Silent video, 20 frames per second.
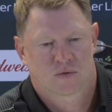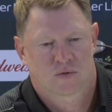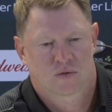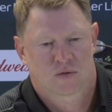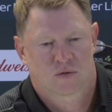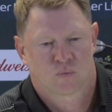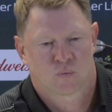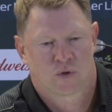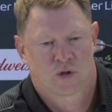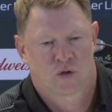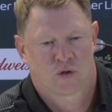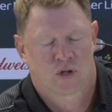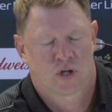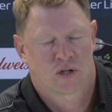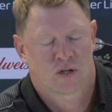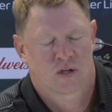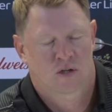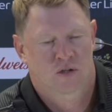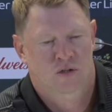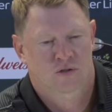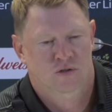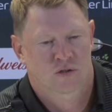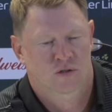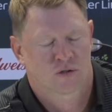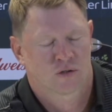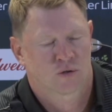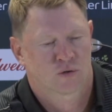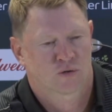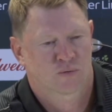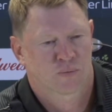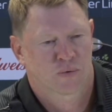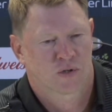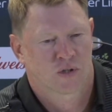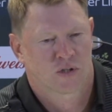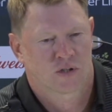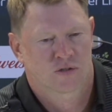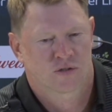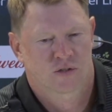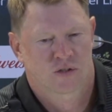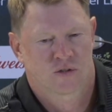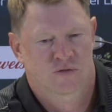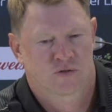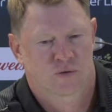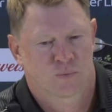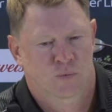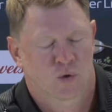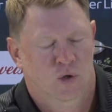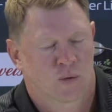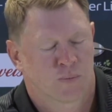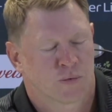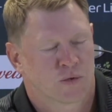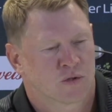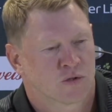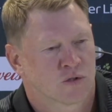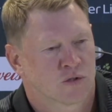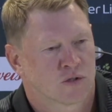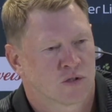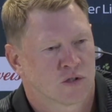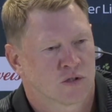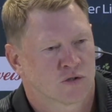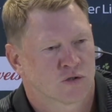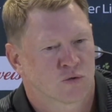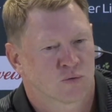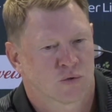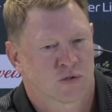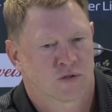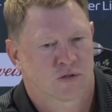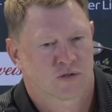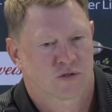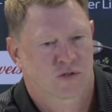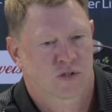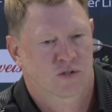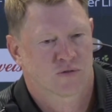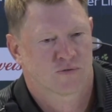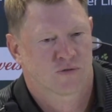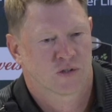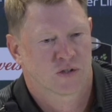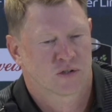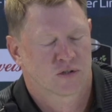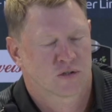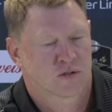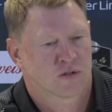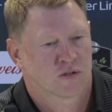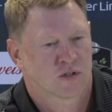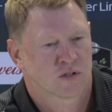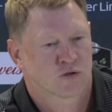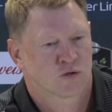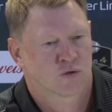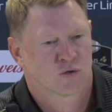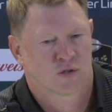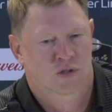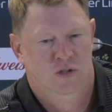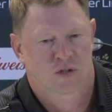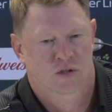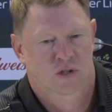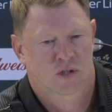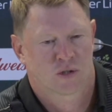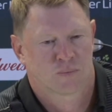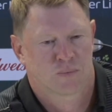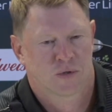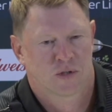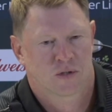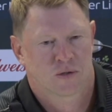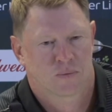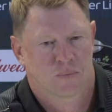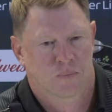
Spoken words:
when you gain yards on those plays, it gives you more opportunities to run the stuff that you think could hit big.